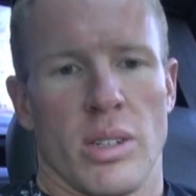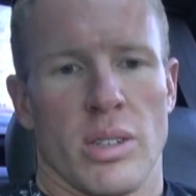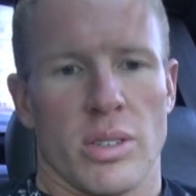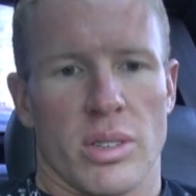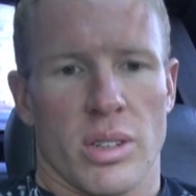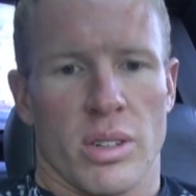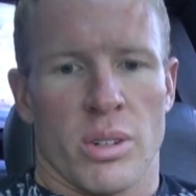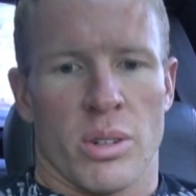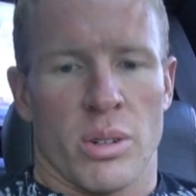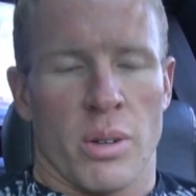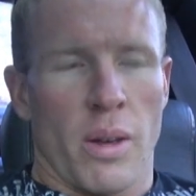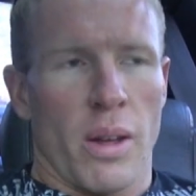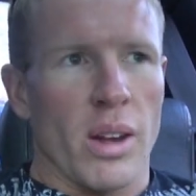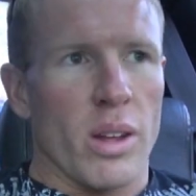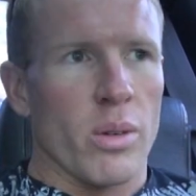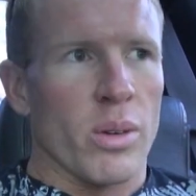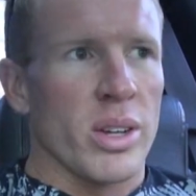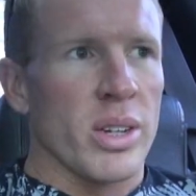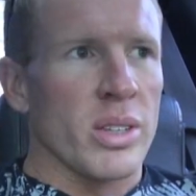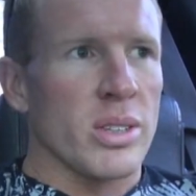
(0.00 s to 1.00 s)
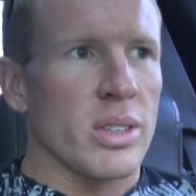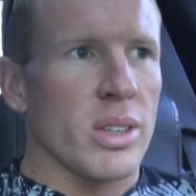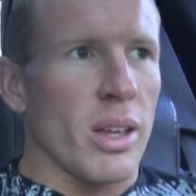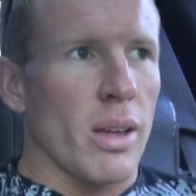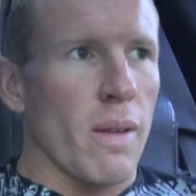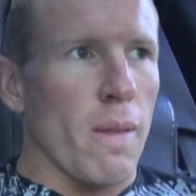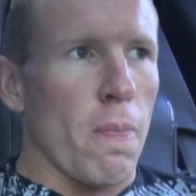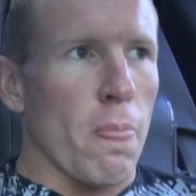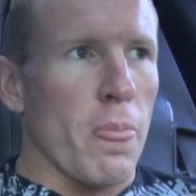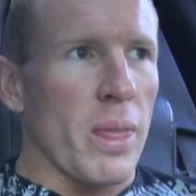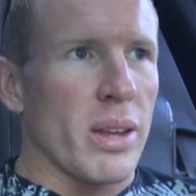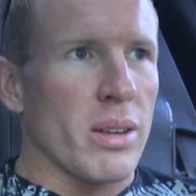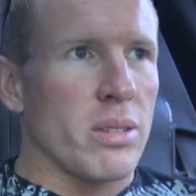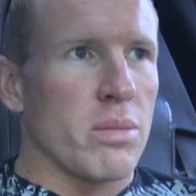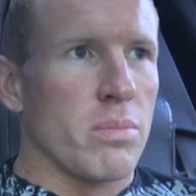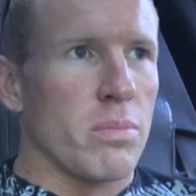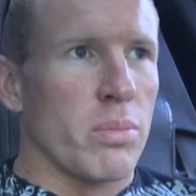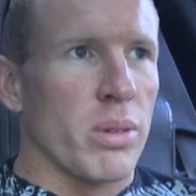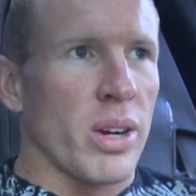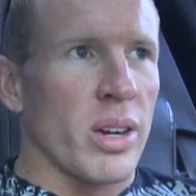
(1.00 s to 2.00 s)
So anyways, that
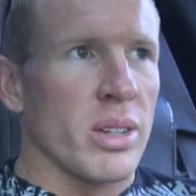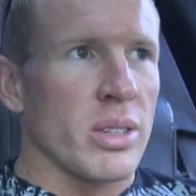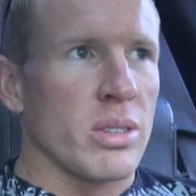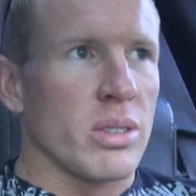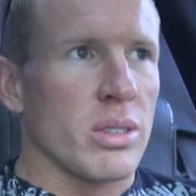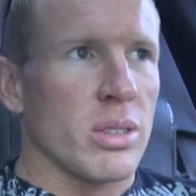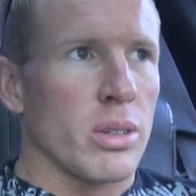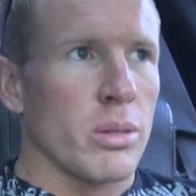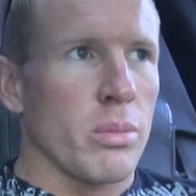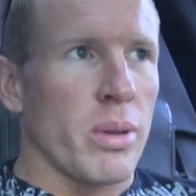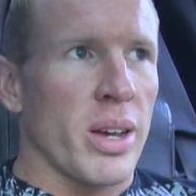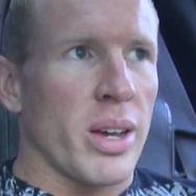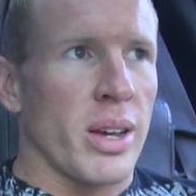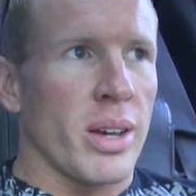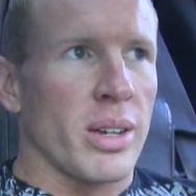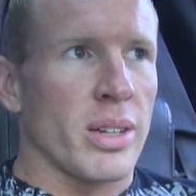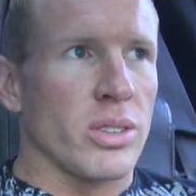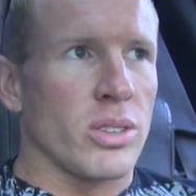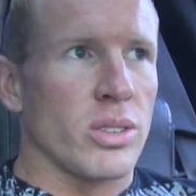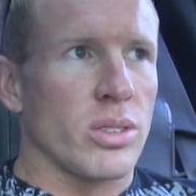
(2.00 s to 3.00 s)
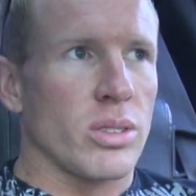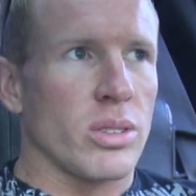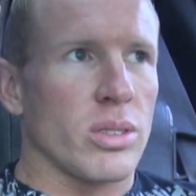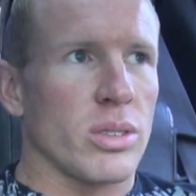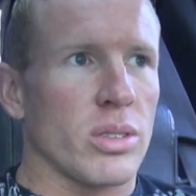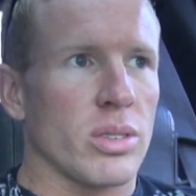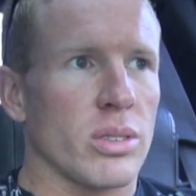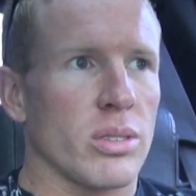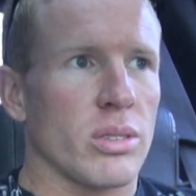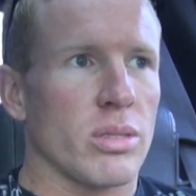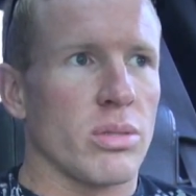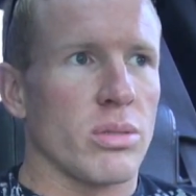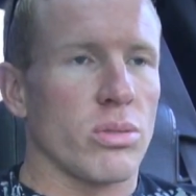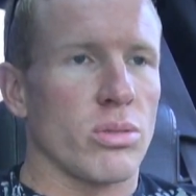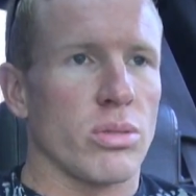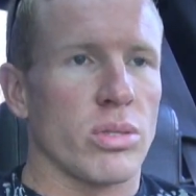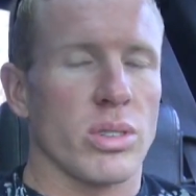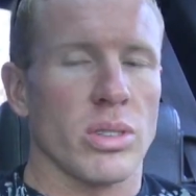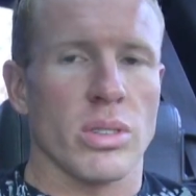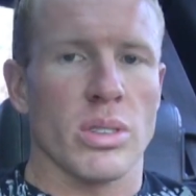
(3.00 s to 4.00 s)
brought us to about
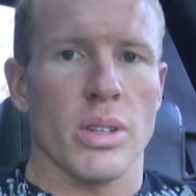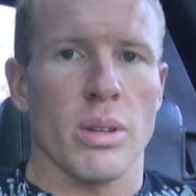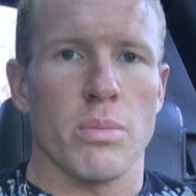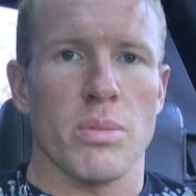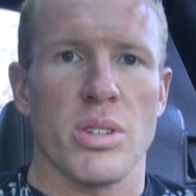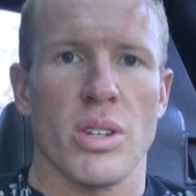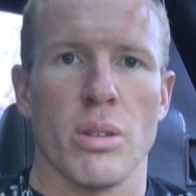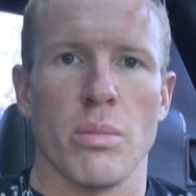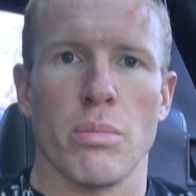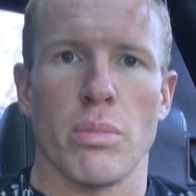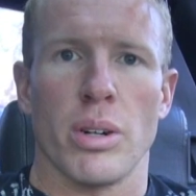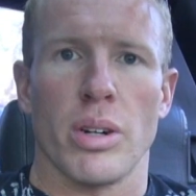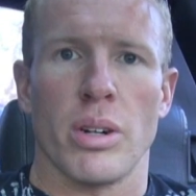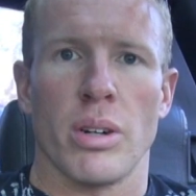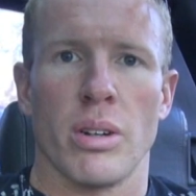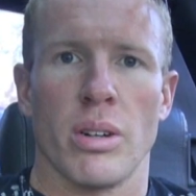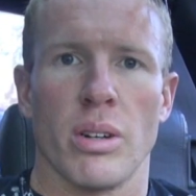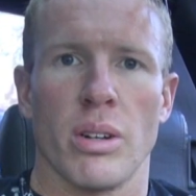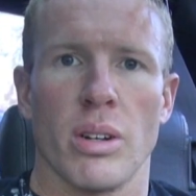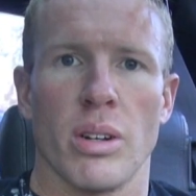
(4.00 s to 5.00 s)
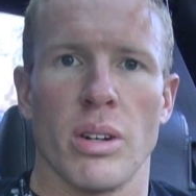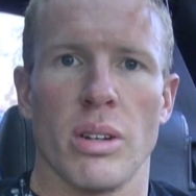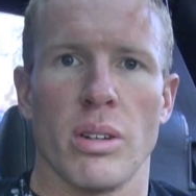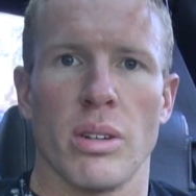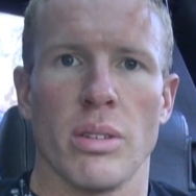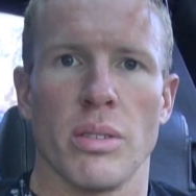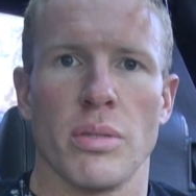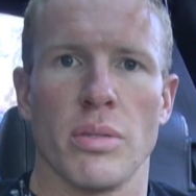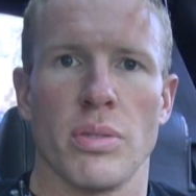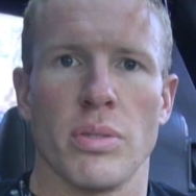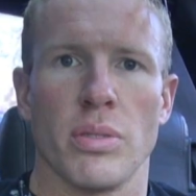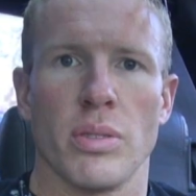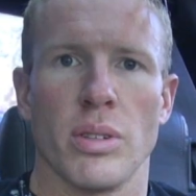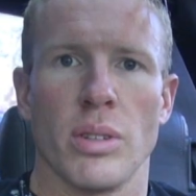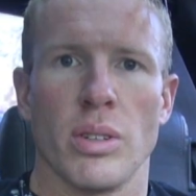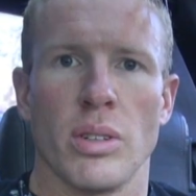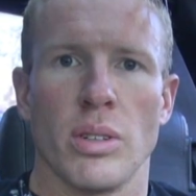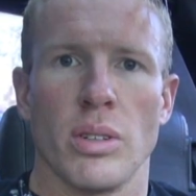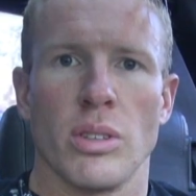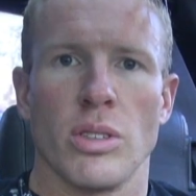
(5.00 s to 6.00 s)
September of
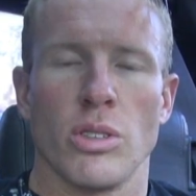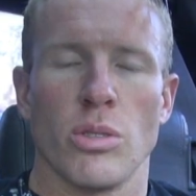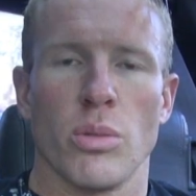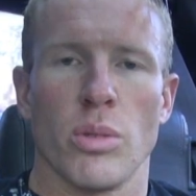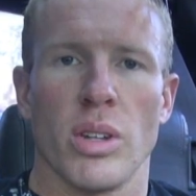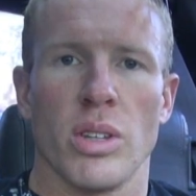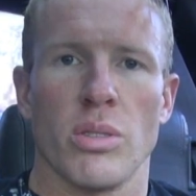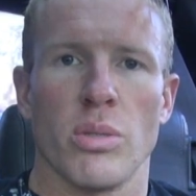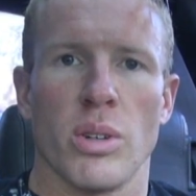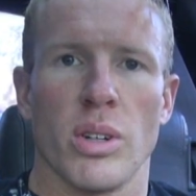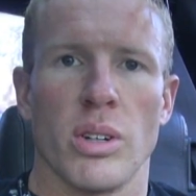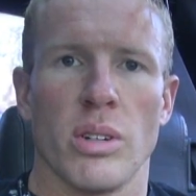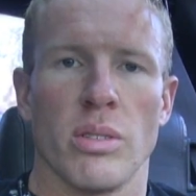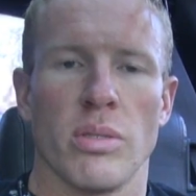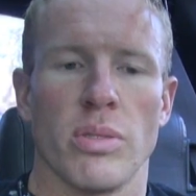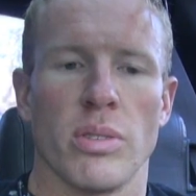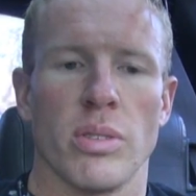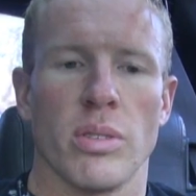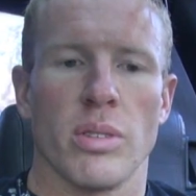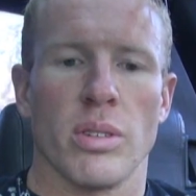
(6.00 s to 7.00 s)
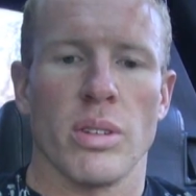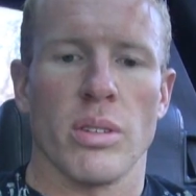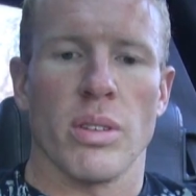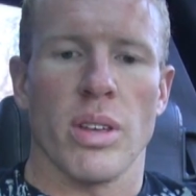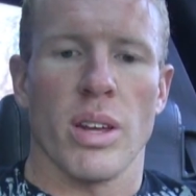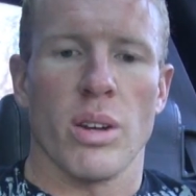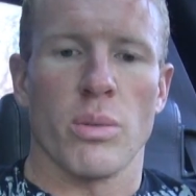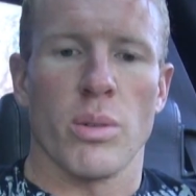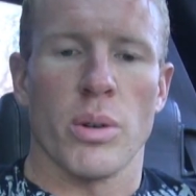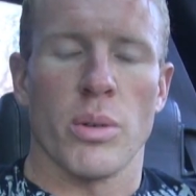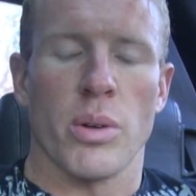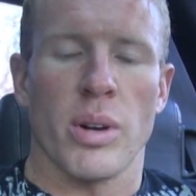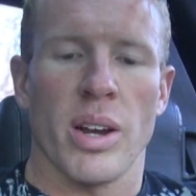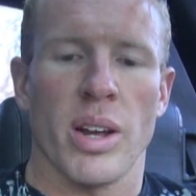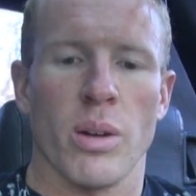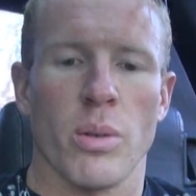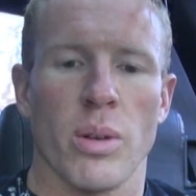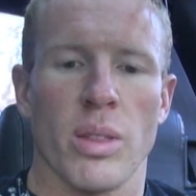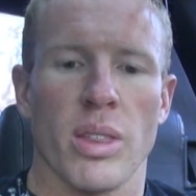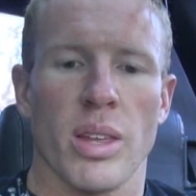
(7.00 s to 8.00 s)
2012, kind of where we're
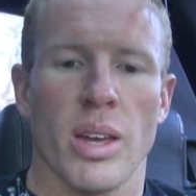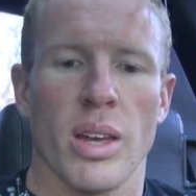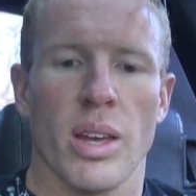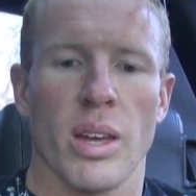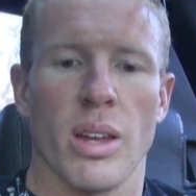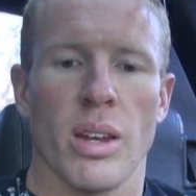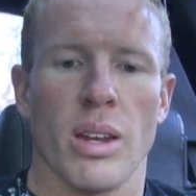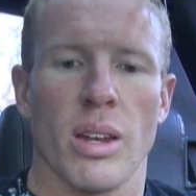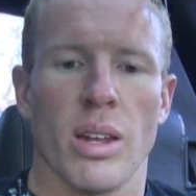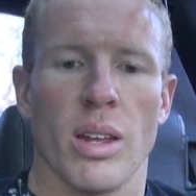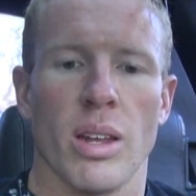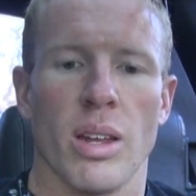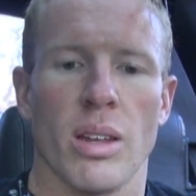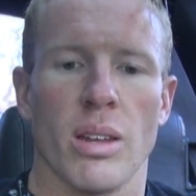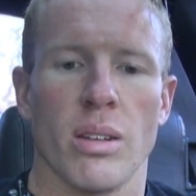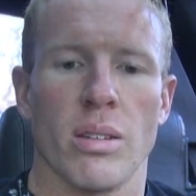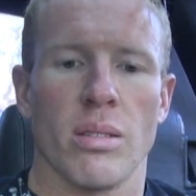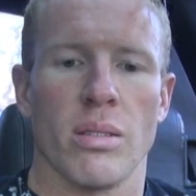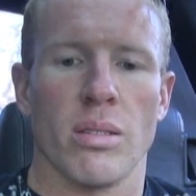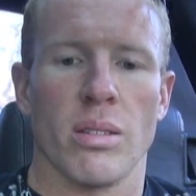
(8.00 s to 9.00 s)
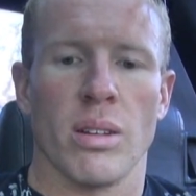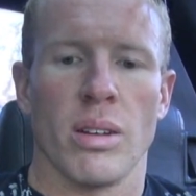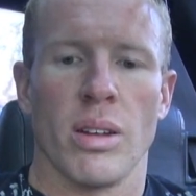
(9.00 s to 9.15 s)
at with that, and